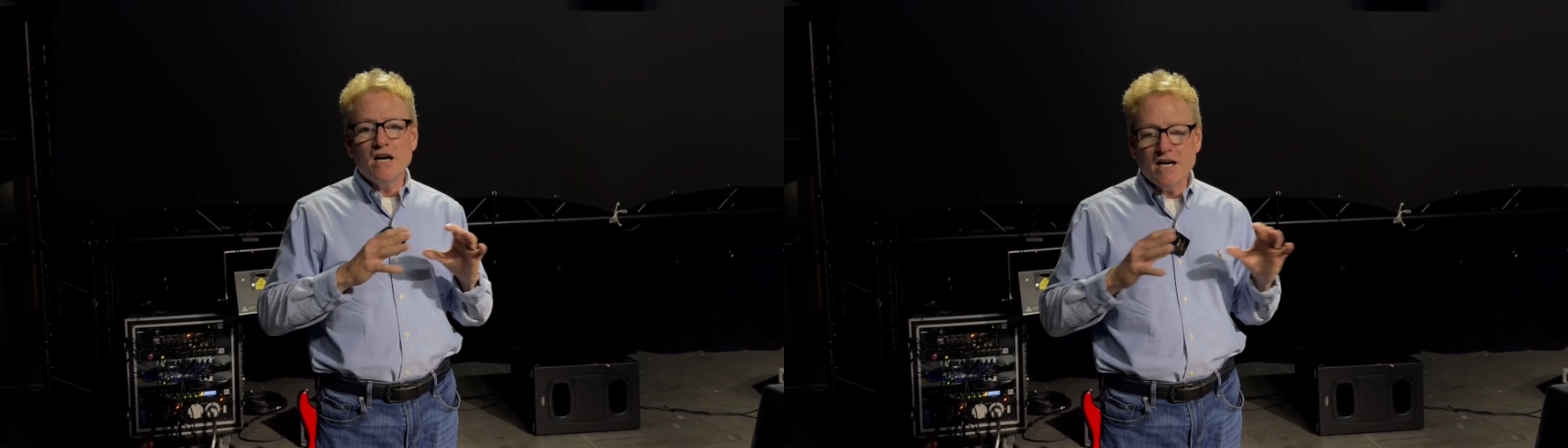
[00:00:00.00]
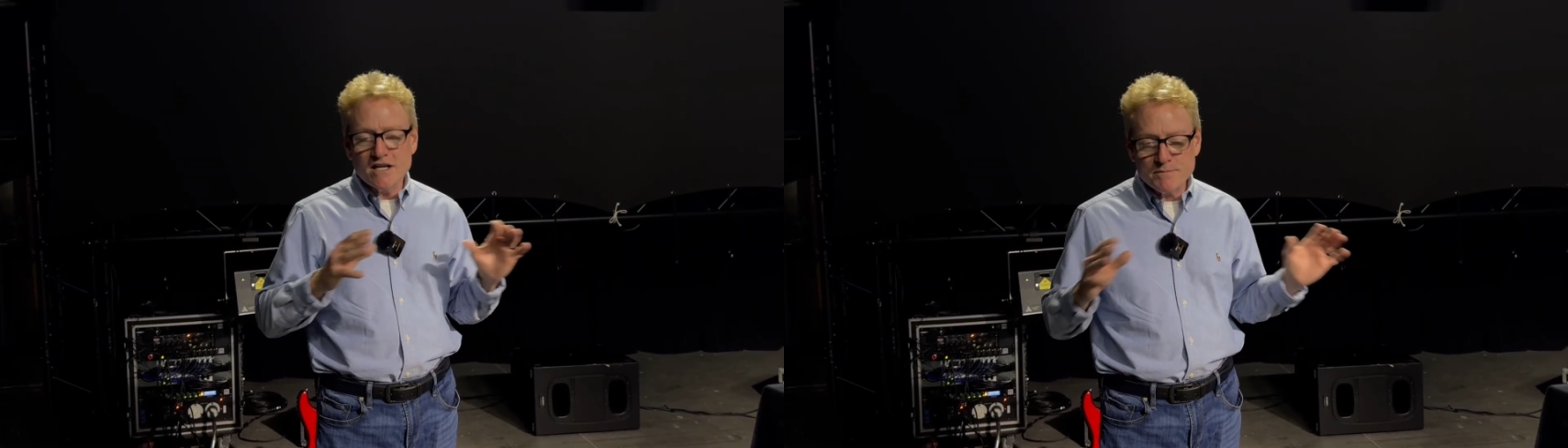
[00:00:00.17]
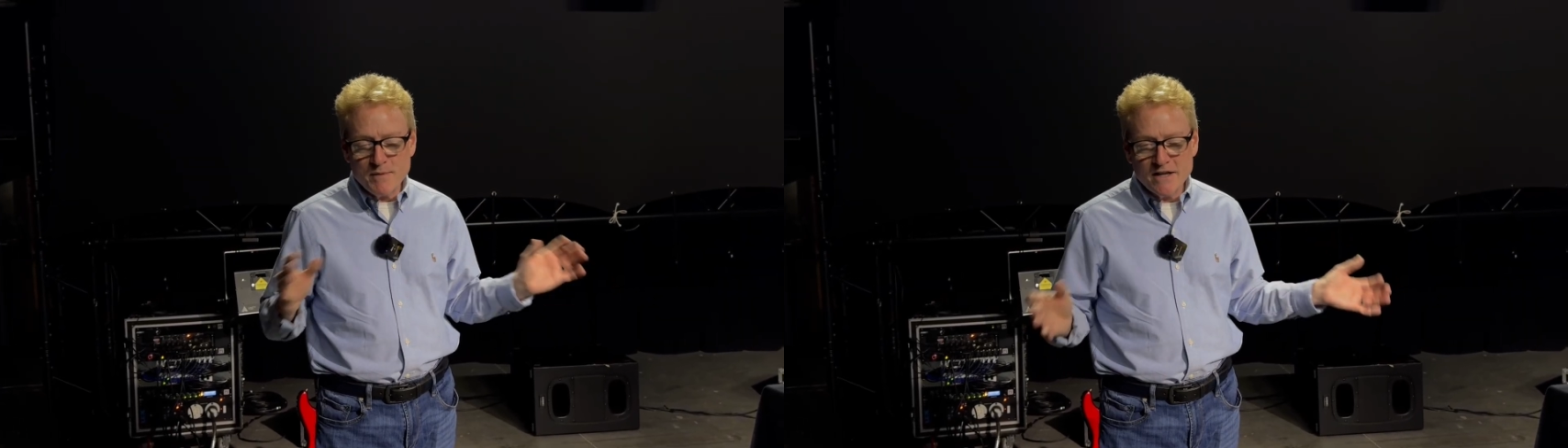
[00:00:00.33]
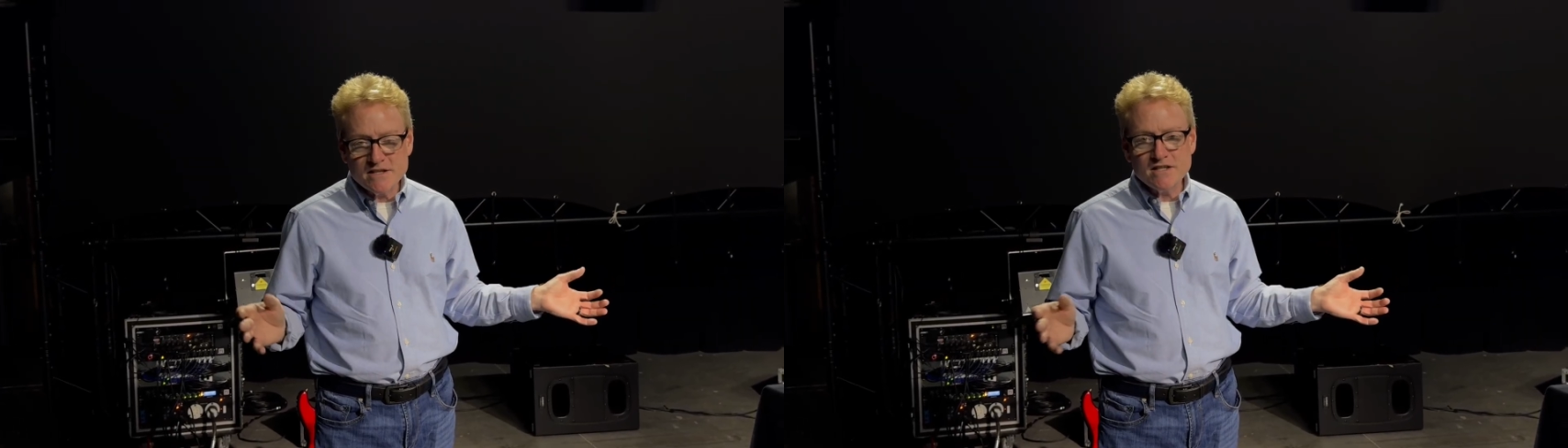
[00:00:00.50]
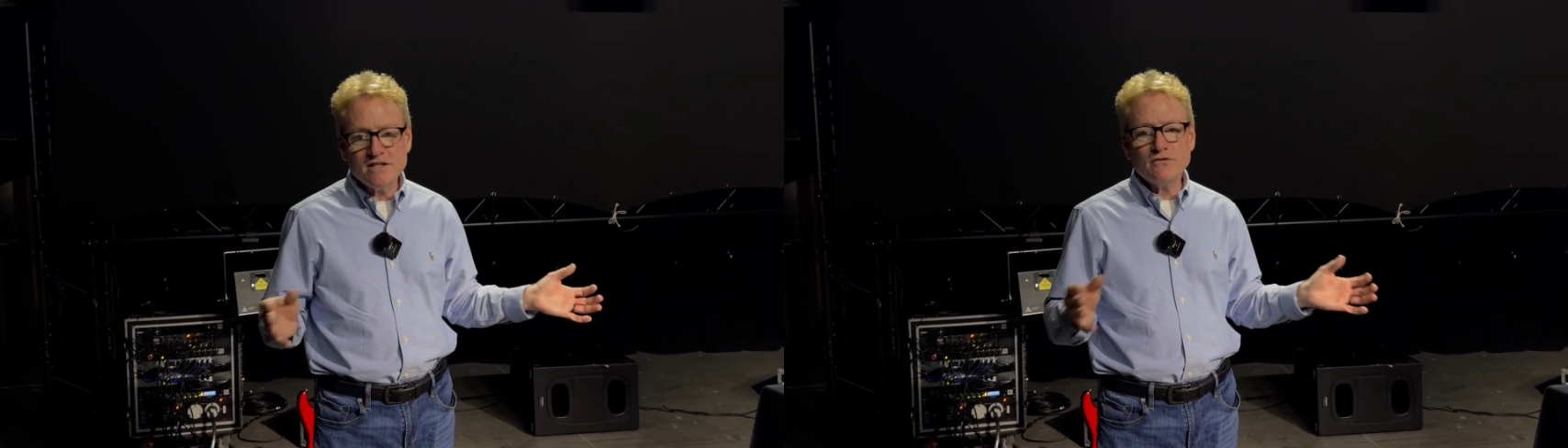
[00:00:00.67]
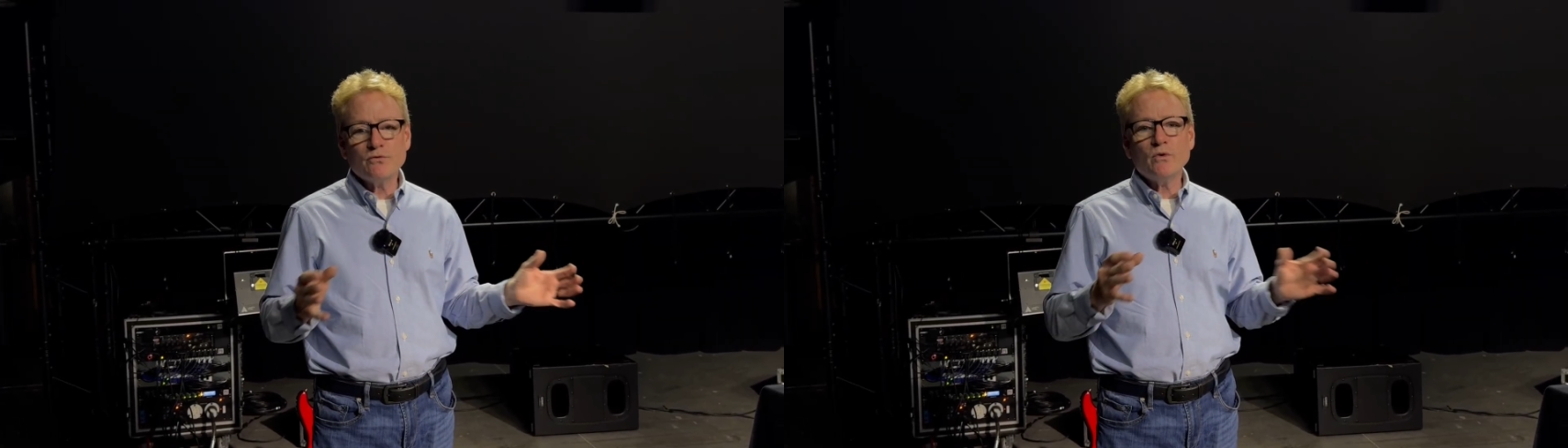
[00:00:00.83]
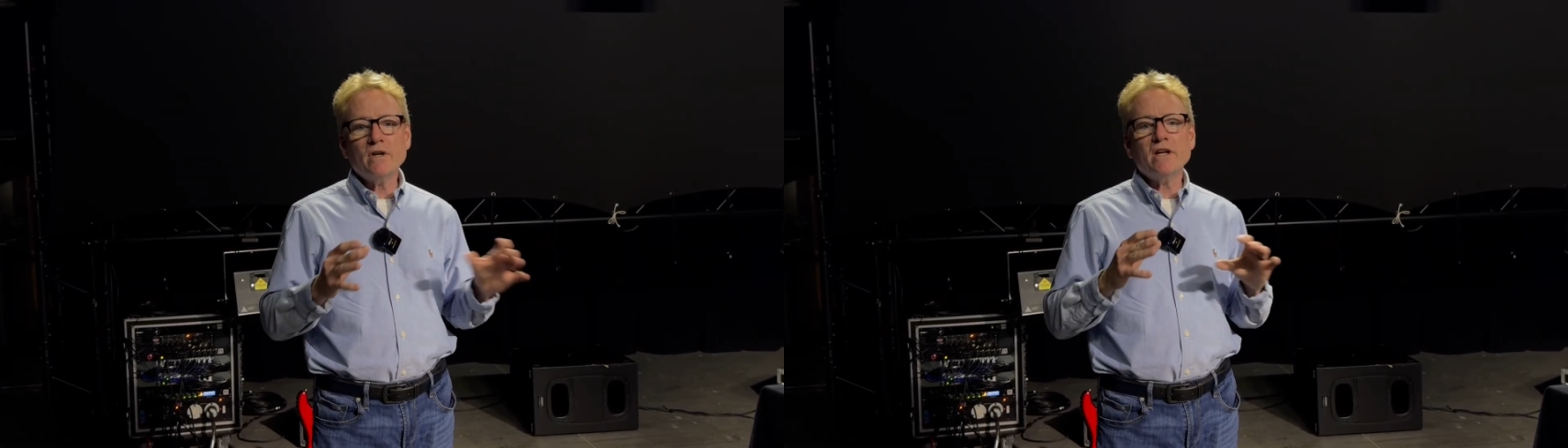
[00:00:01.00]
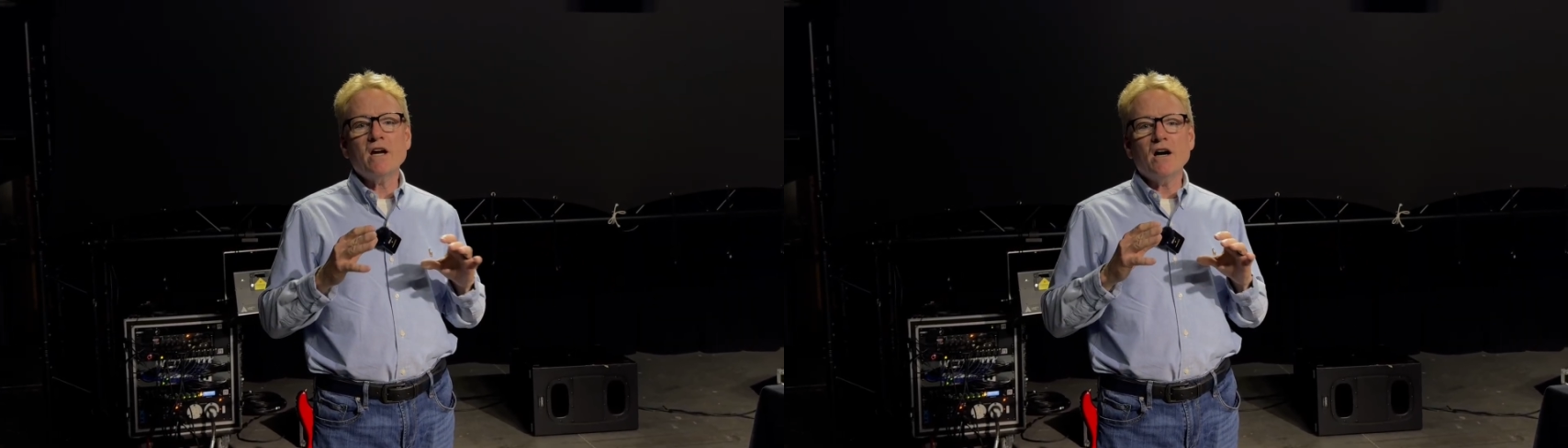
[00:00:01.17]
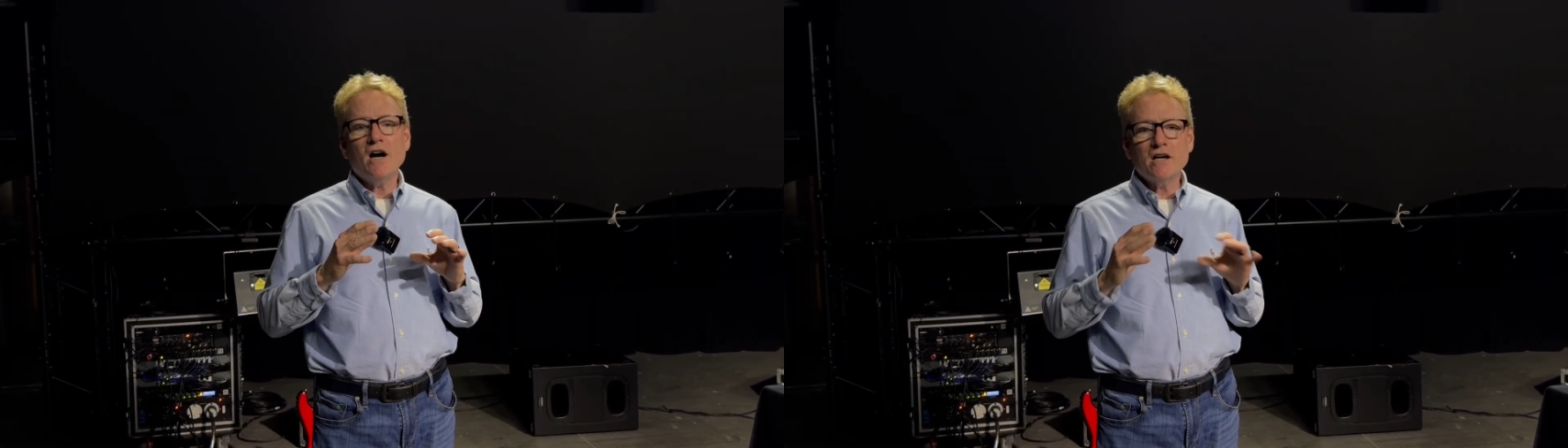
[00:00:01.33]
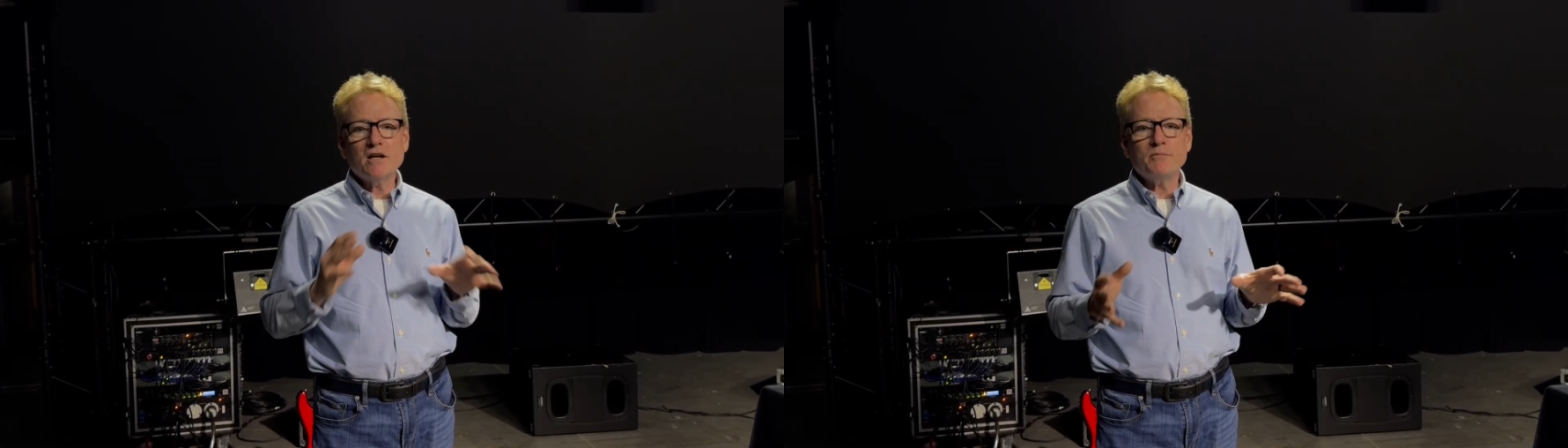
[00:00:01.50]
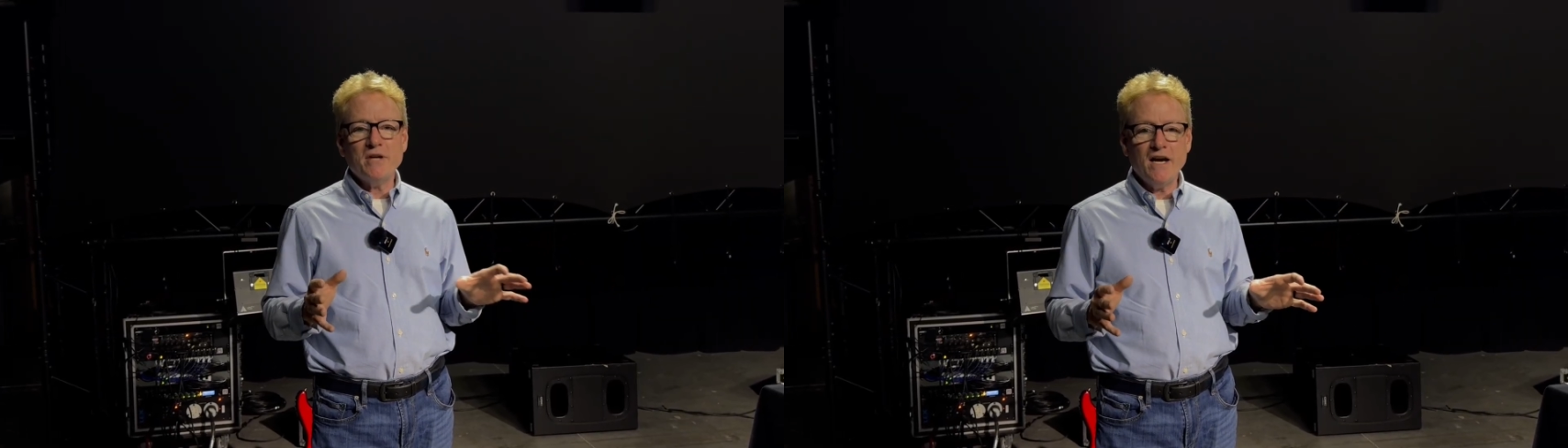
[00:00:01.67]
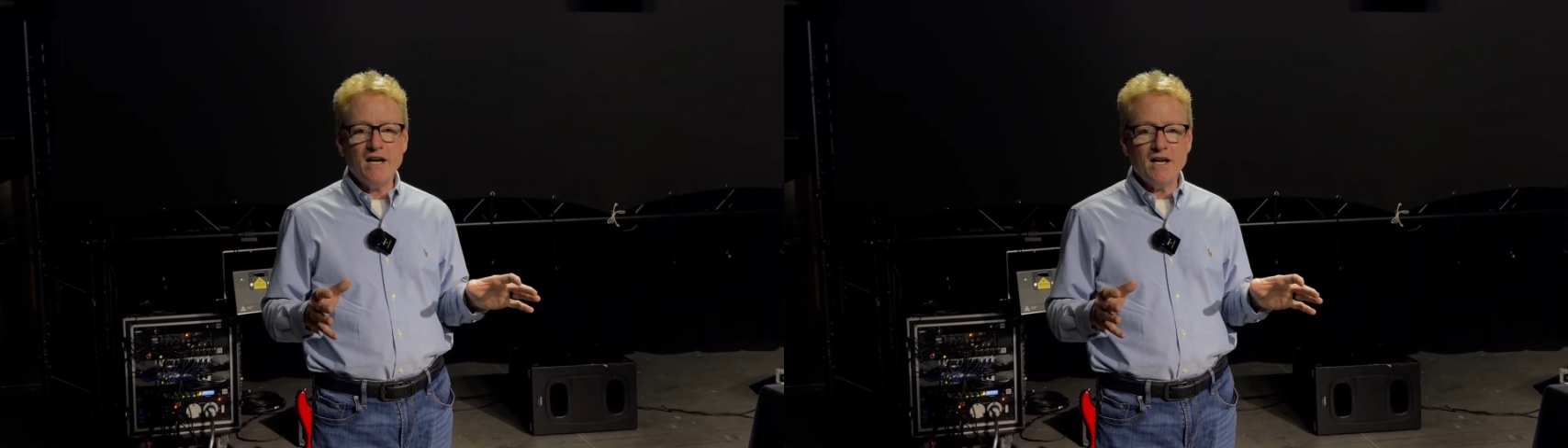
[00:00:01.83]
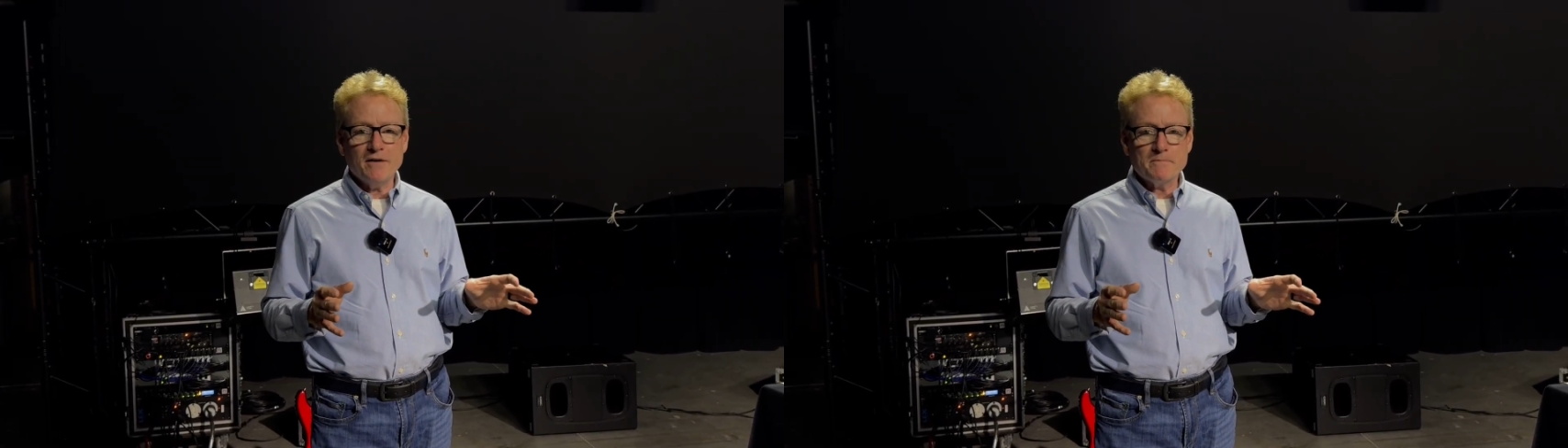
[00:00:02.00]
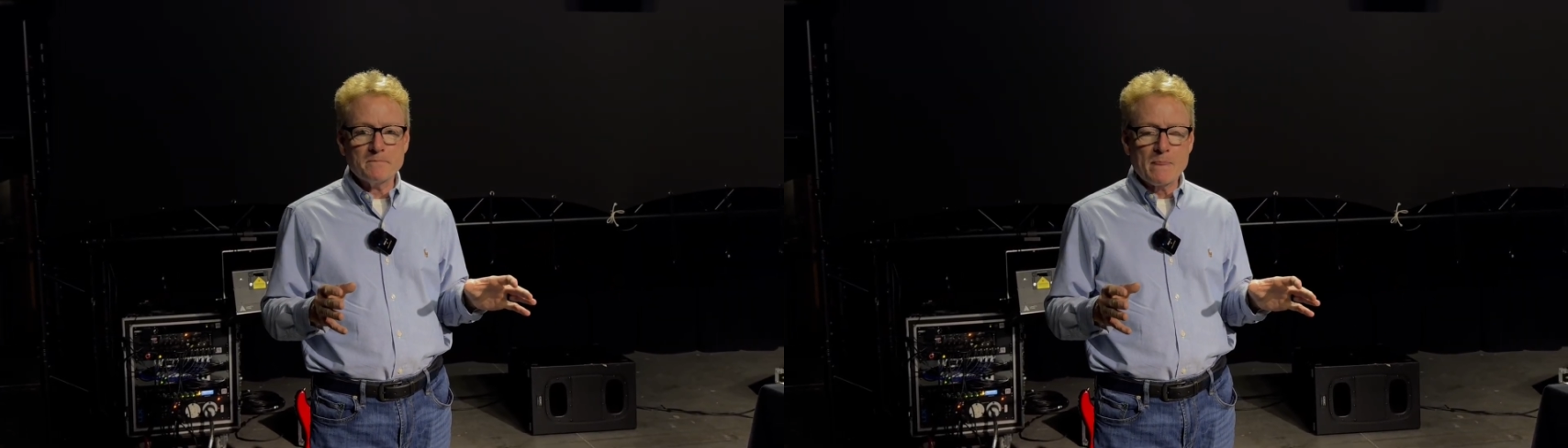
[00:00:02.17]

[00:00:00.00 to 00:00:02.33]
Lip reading: expensive, really unobtainium.